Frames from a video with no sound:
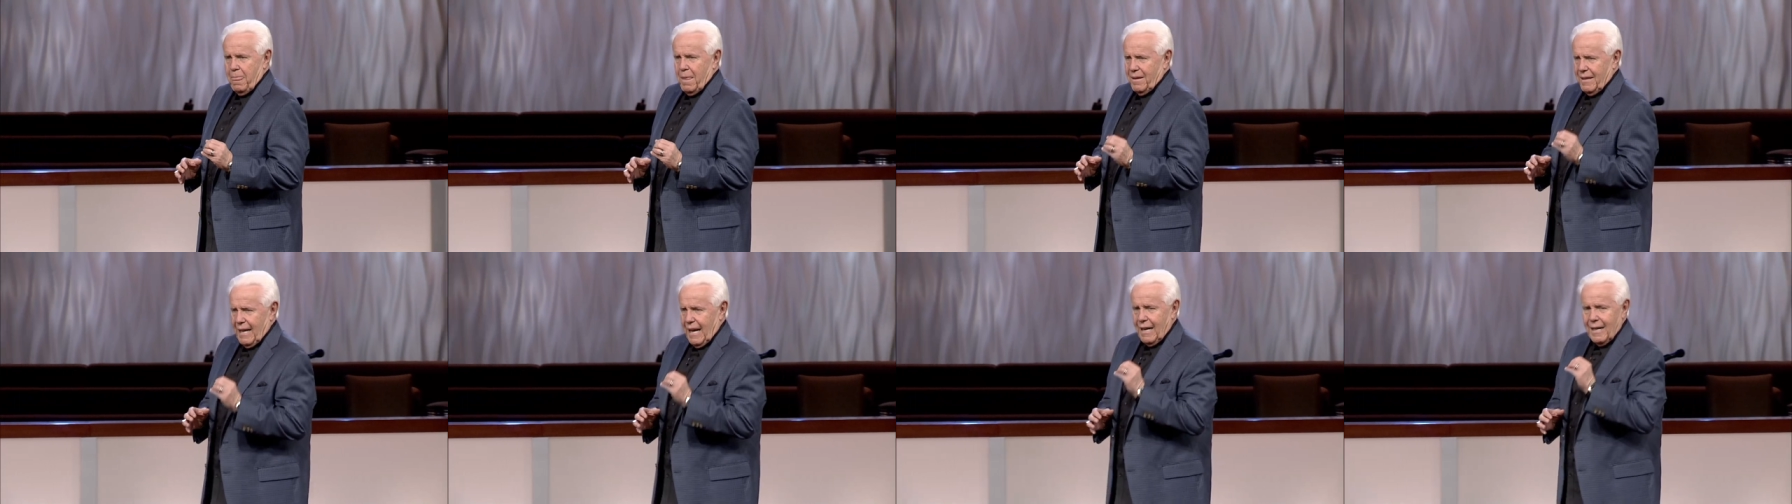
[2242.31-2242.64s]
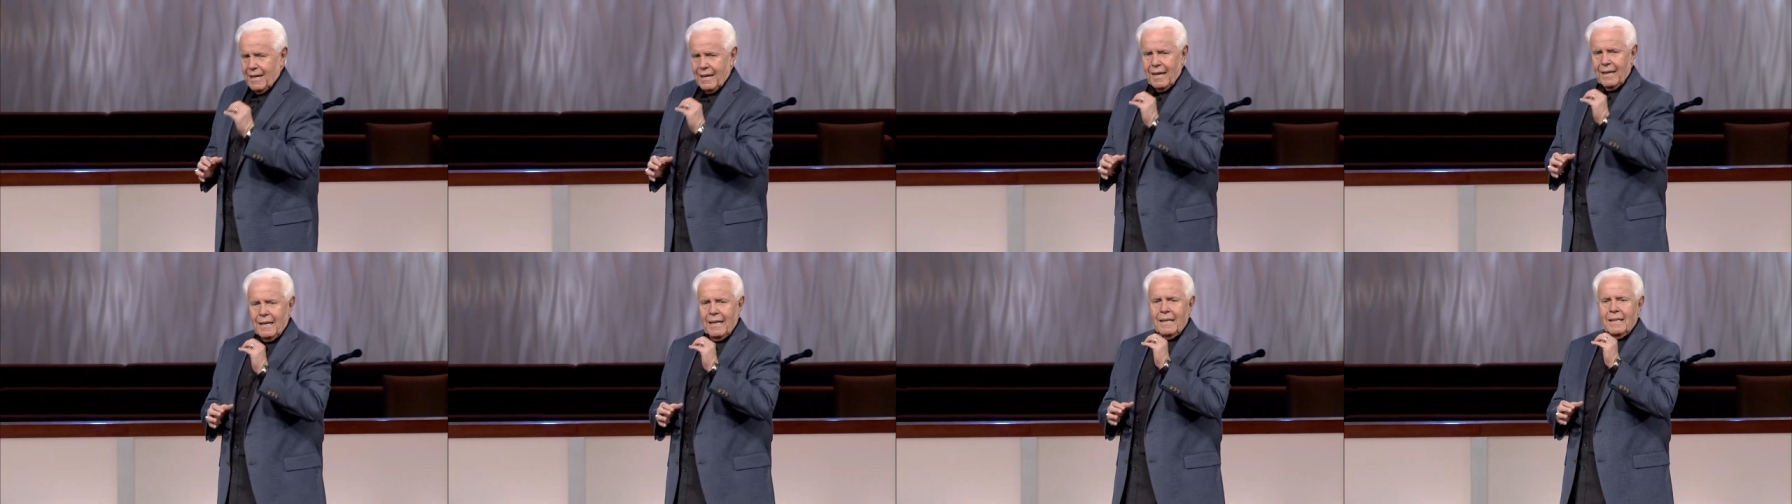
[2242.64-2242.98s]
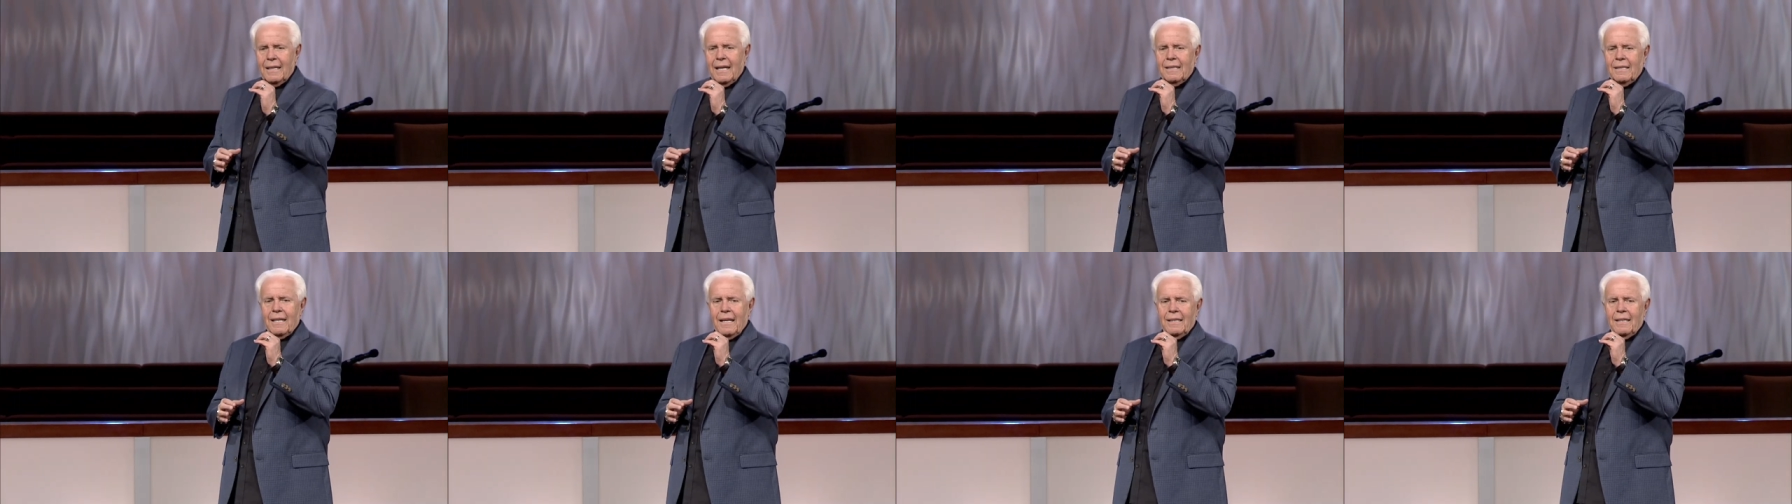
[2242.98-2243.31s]
You know
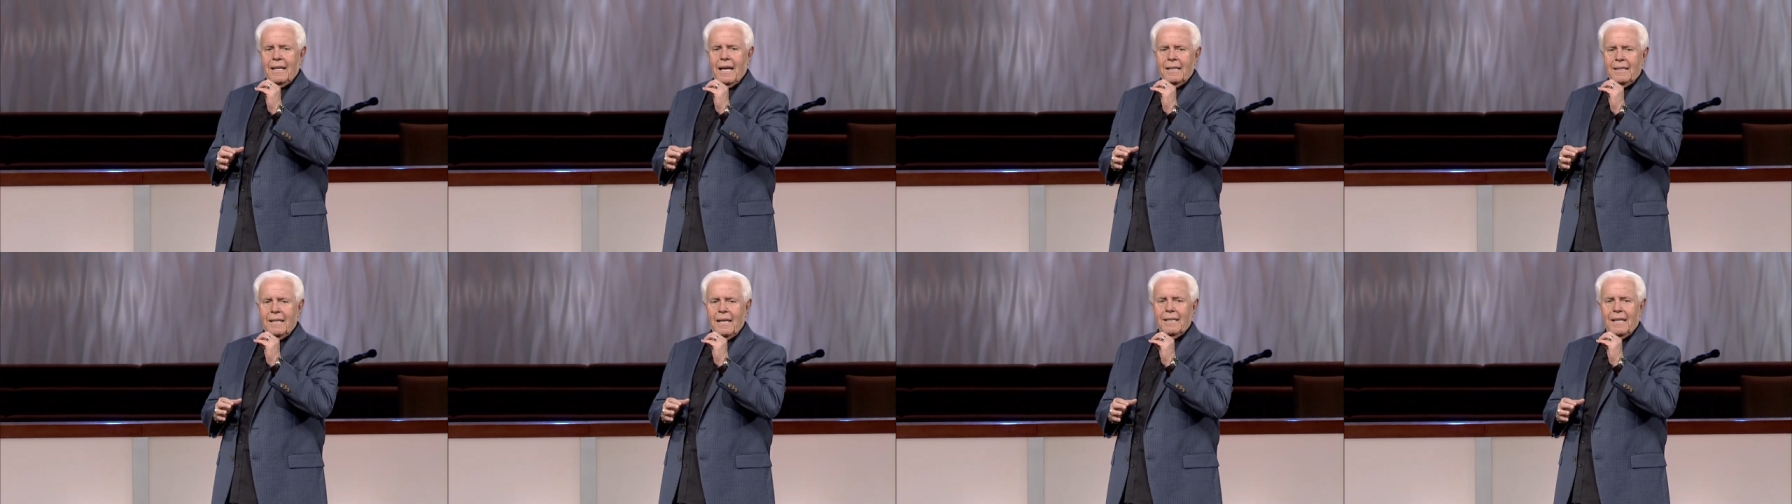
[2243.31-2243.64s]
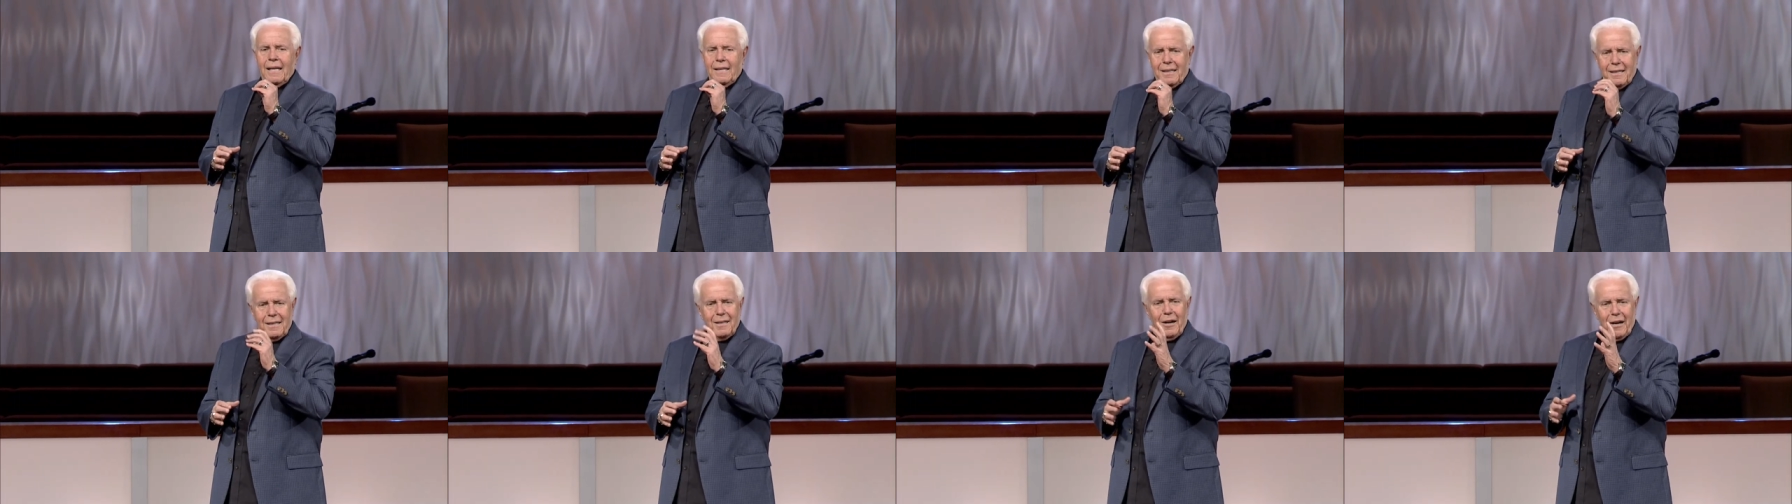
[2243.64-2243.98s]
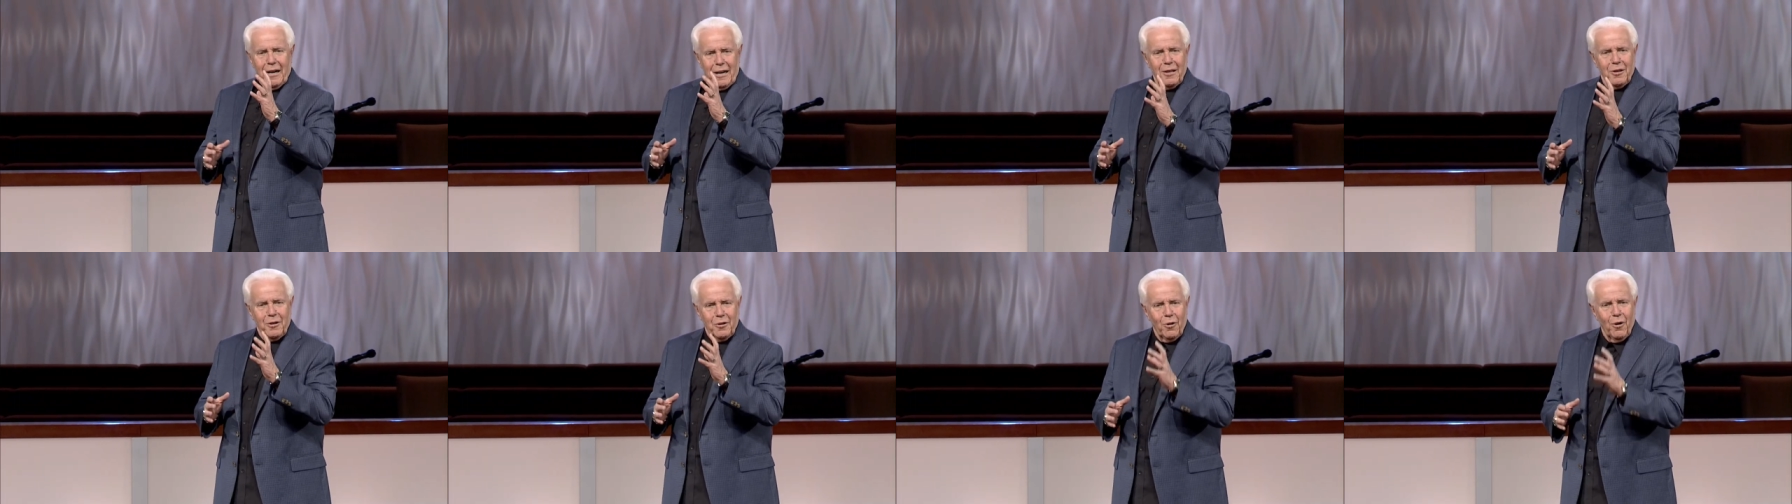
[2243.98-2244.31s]
how
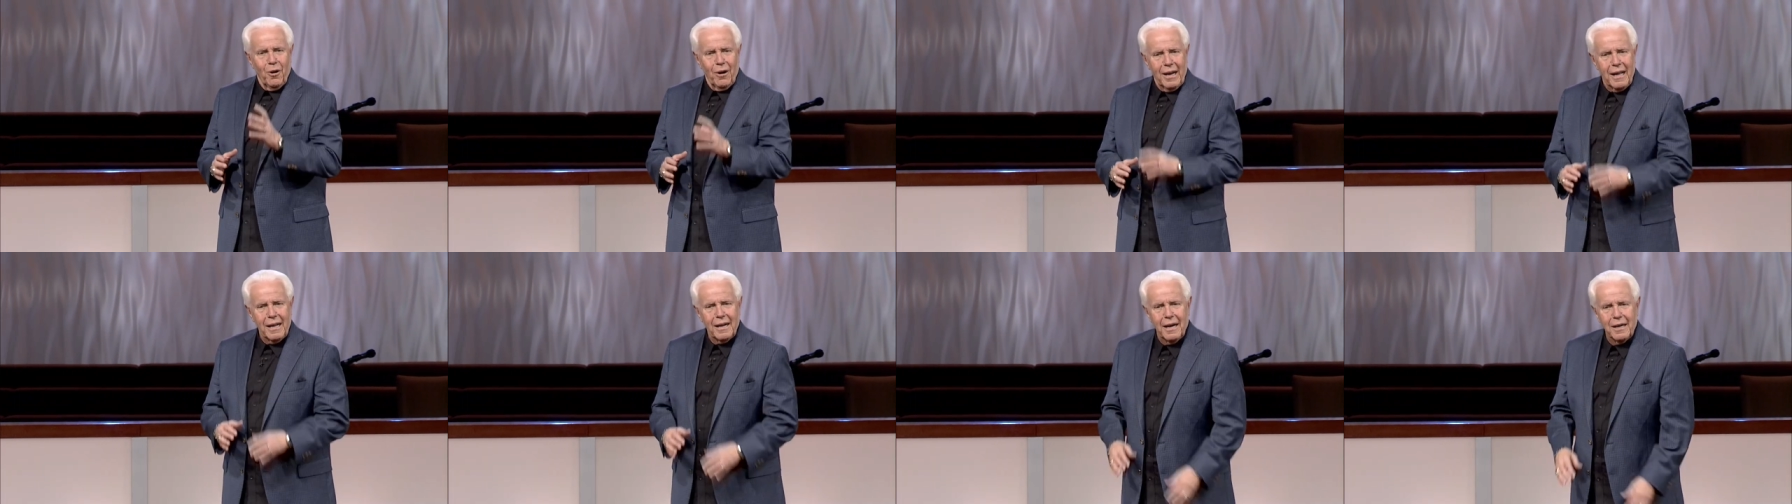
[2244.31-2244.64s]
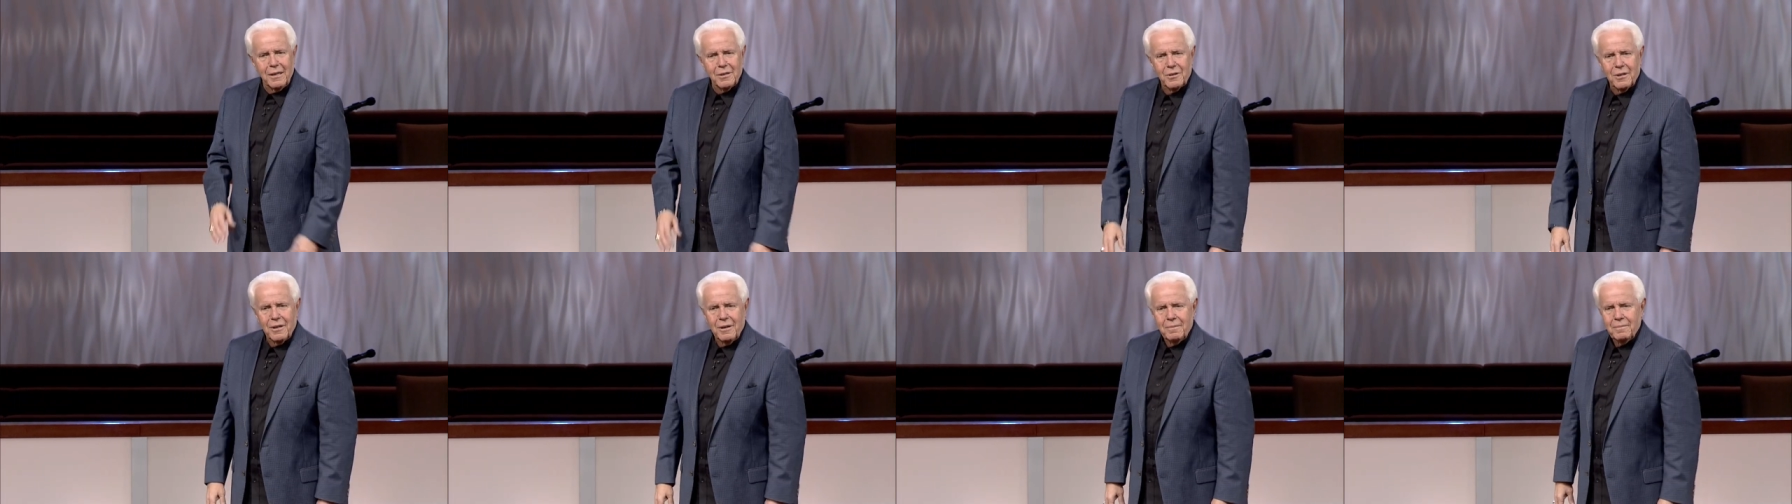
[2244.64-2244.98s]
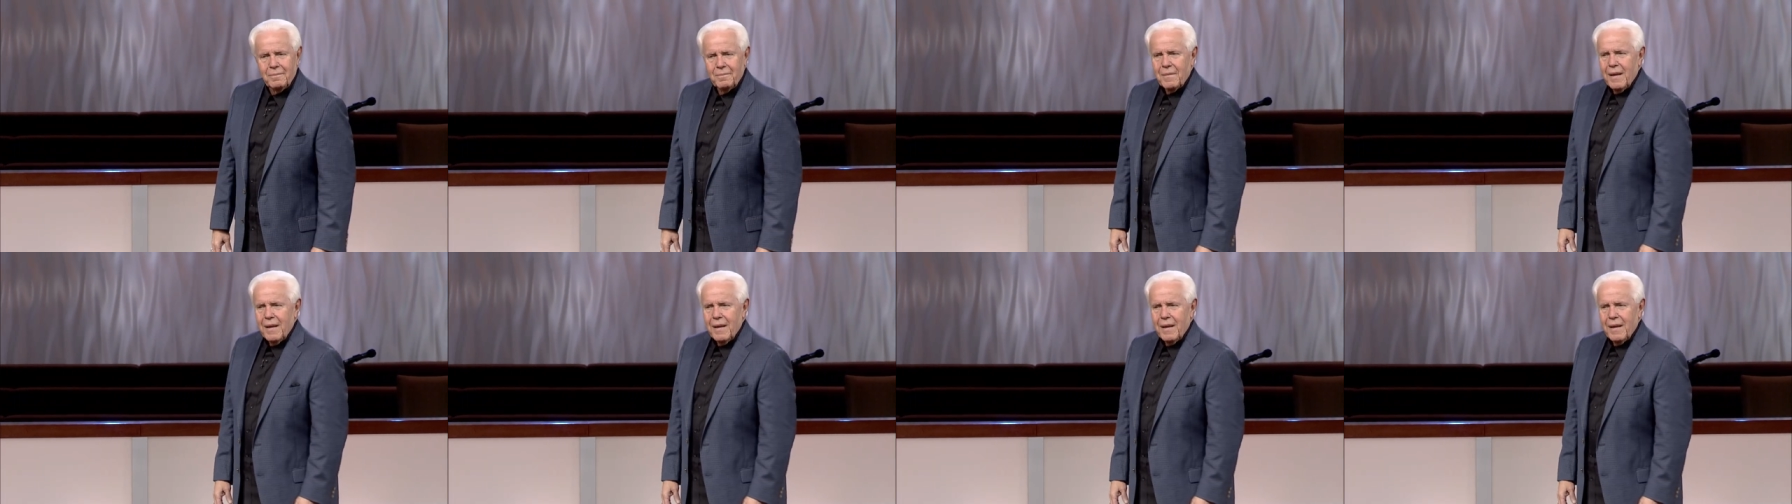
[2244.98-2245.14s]
they do all that kind of stuff.